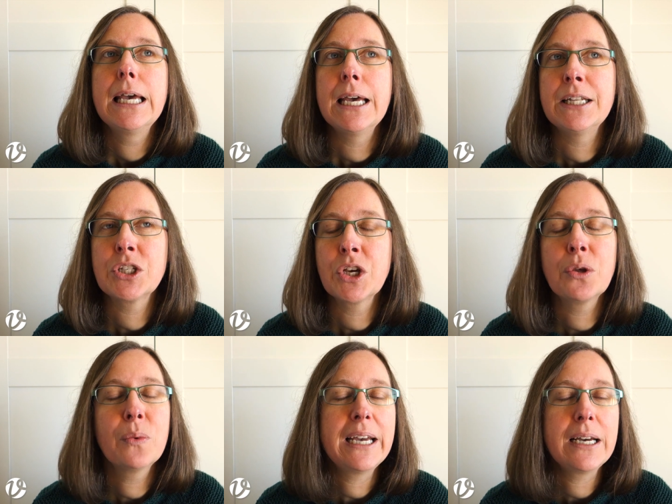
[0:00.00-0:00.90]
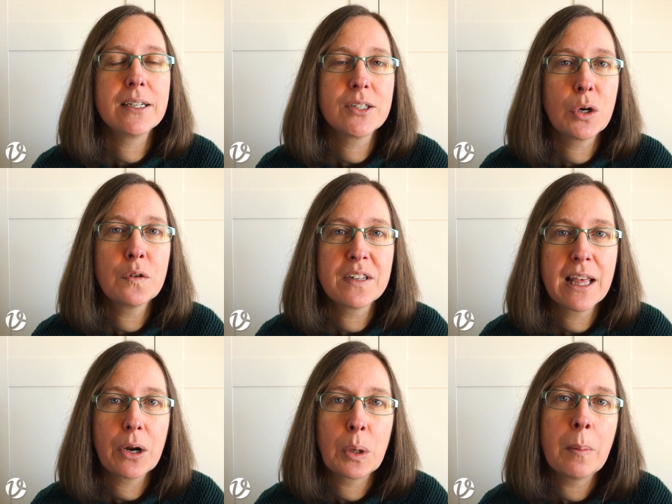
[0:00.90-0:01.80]
And so the way I solved
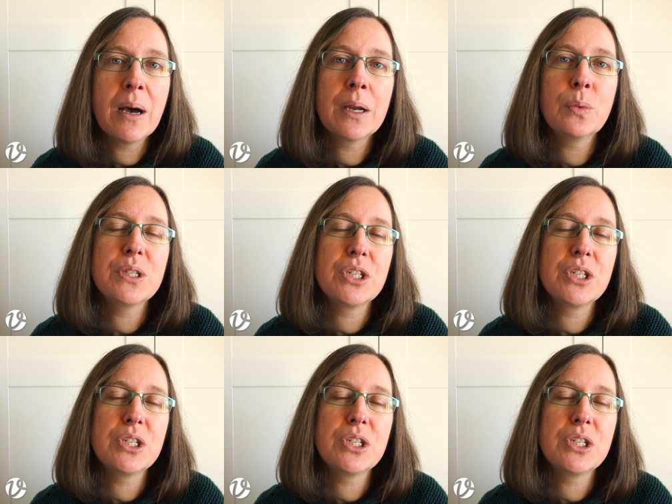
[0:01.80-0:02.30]
that on mine was